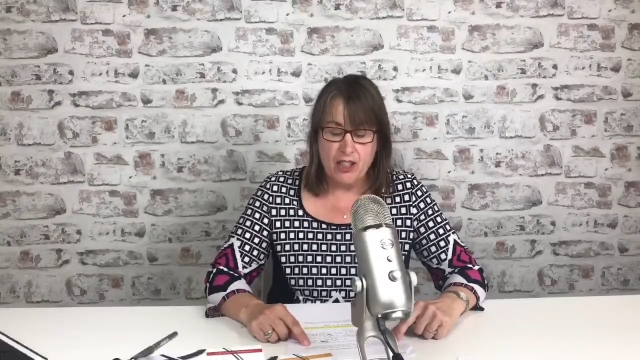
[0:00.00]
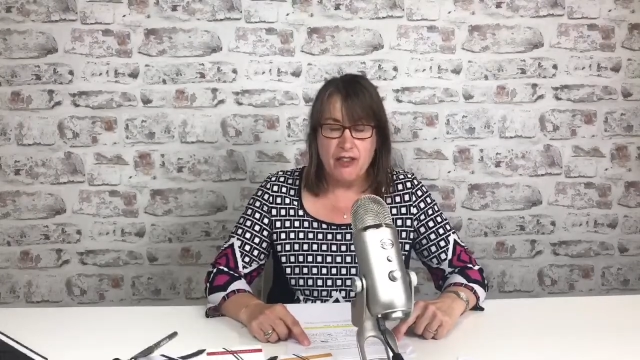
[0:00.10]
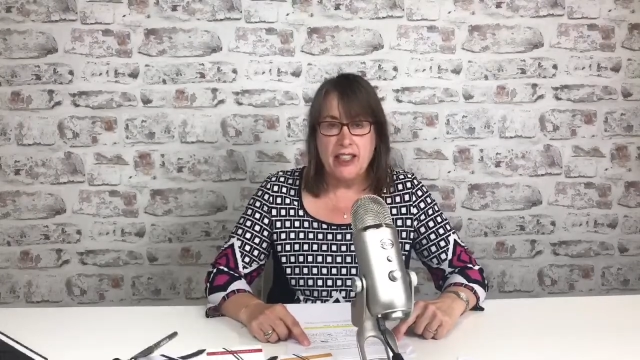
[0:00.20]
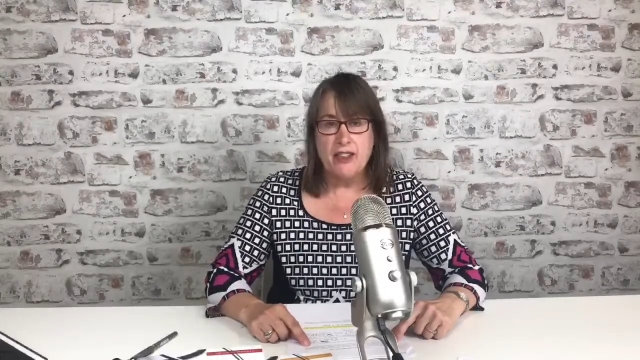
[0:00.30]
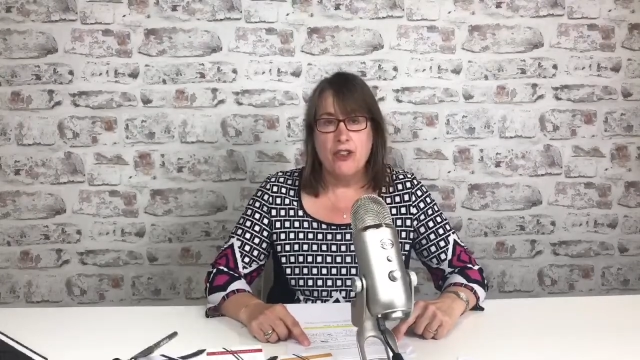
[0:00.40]

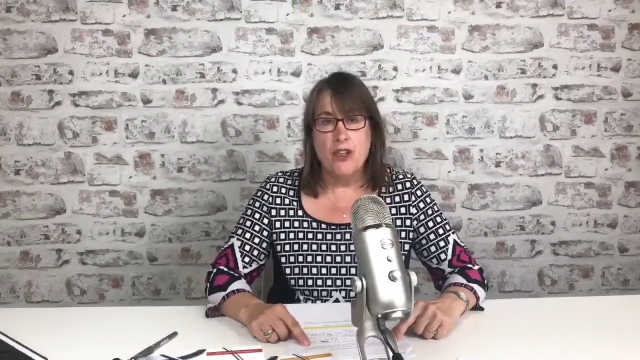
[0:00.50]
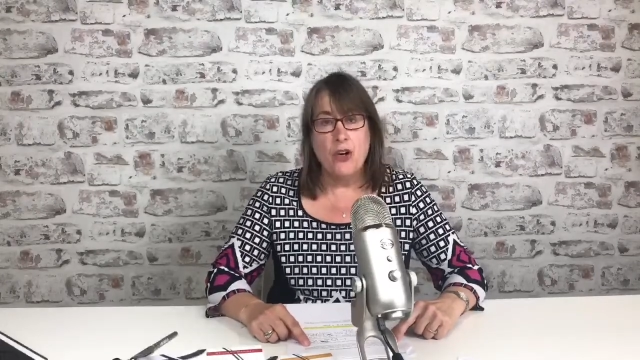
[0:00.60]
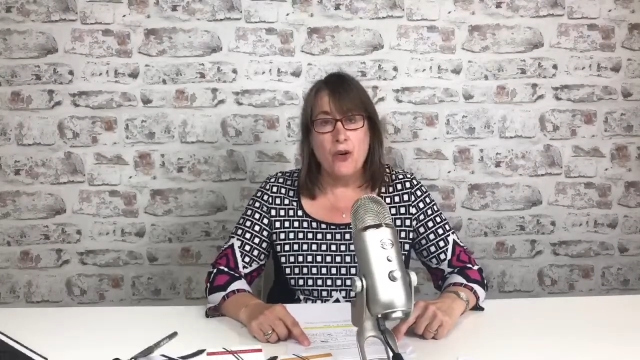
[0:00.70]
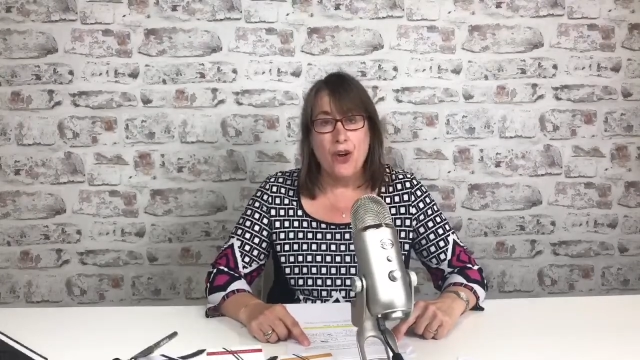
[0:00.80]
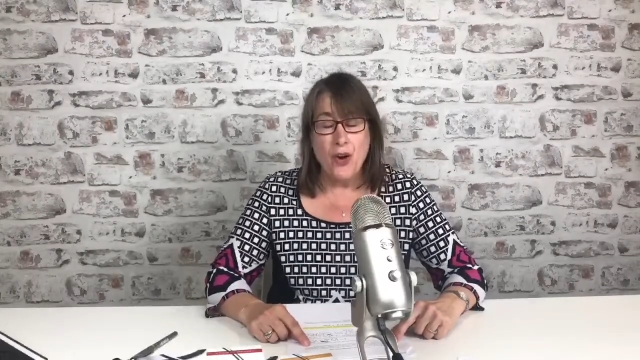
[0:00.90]
of In The
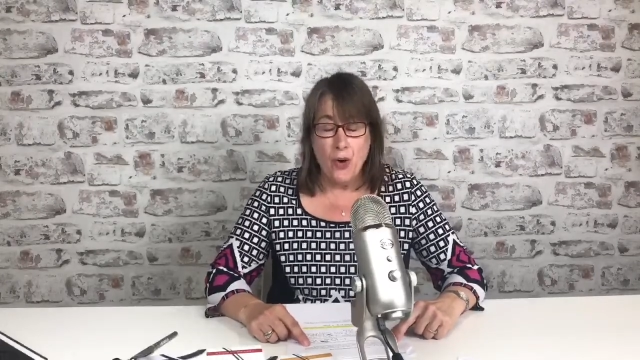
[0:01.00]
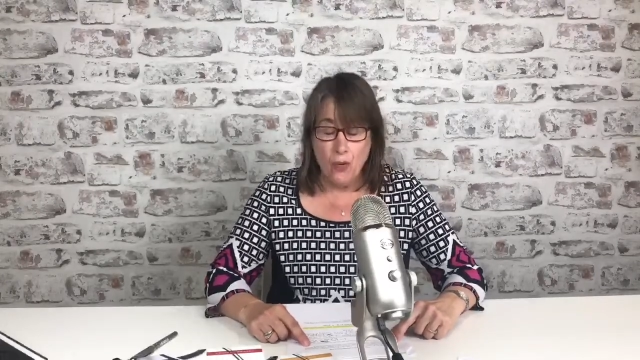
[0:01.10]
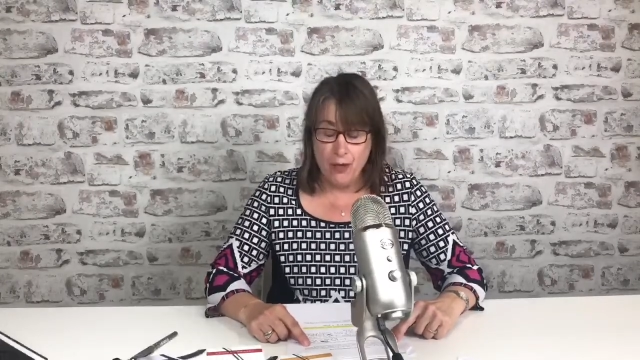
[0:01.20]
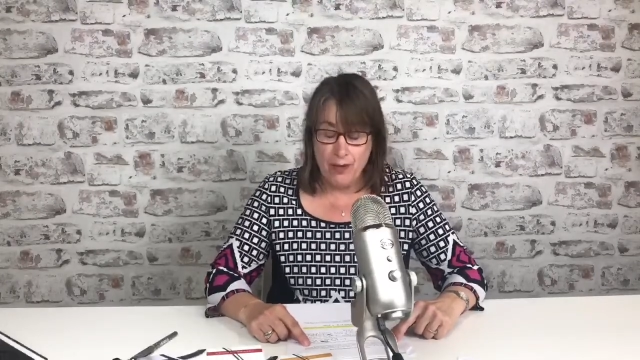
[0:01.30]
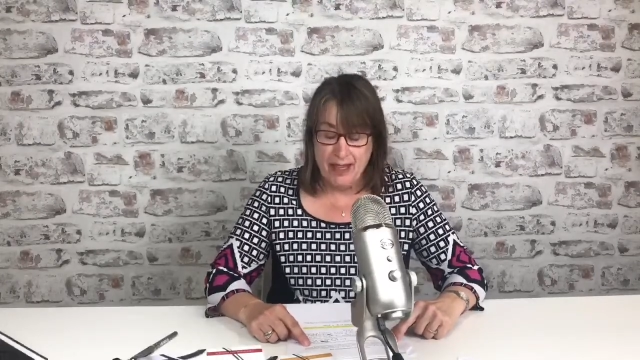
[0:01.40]
Know,
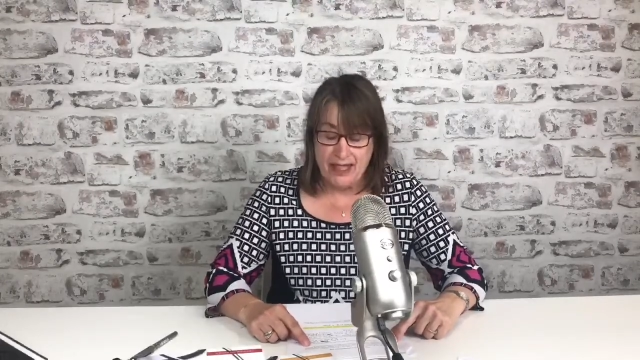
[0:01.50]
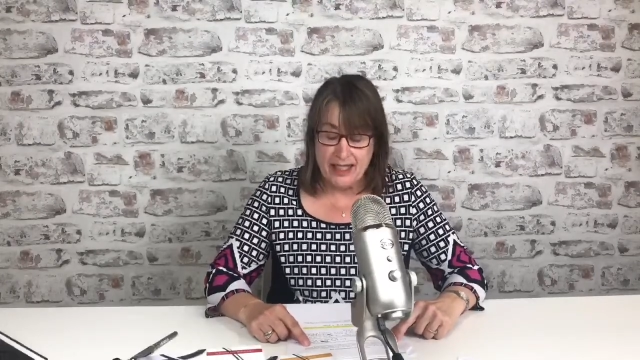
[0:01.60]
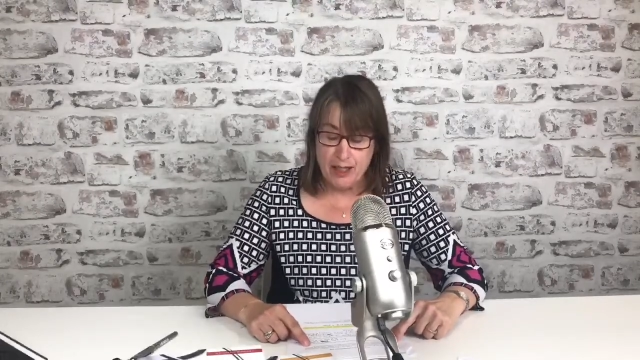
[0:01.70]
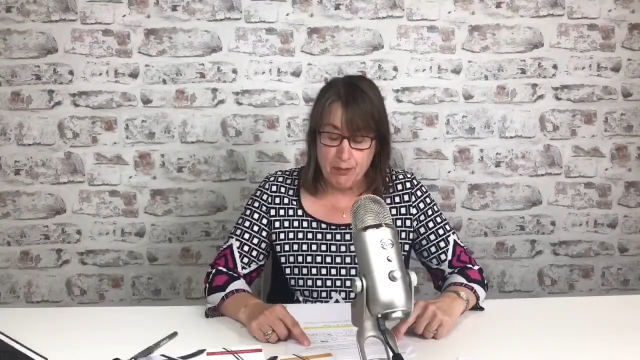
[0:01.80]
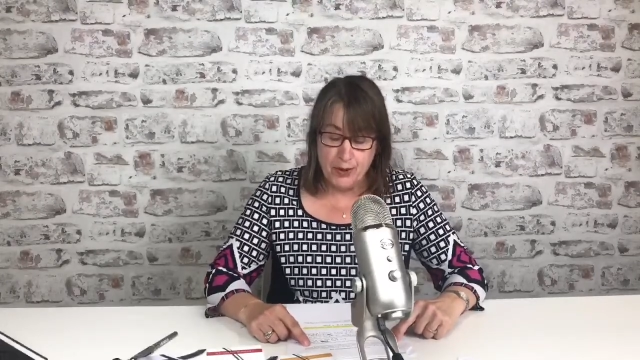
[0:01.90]
where we make it
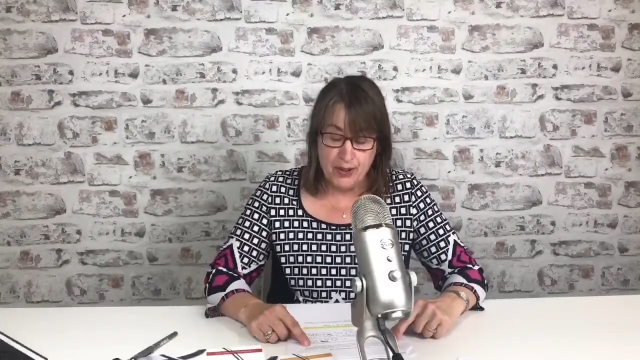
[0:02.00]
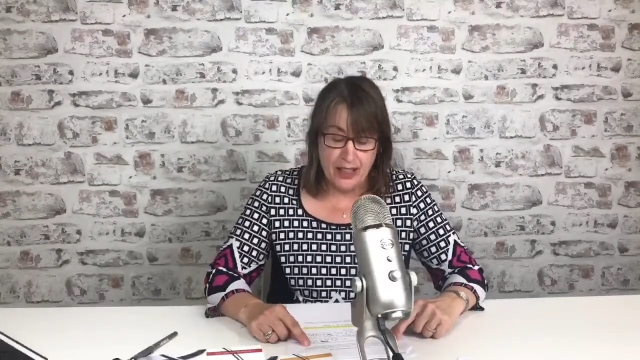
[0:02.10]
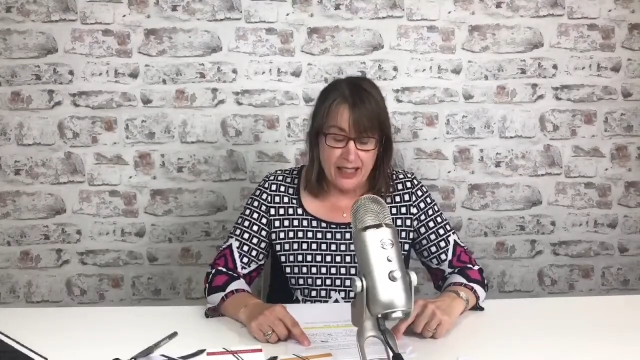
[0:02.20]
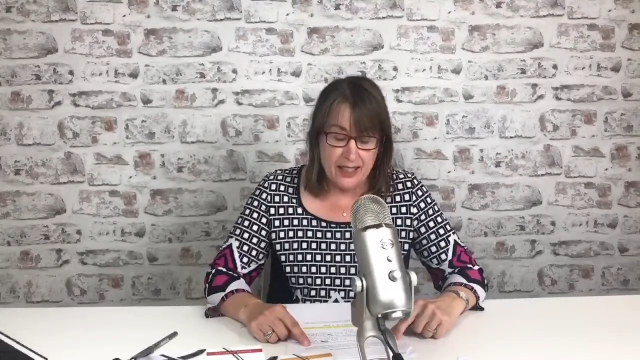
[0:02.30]
simple.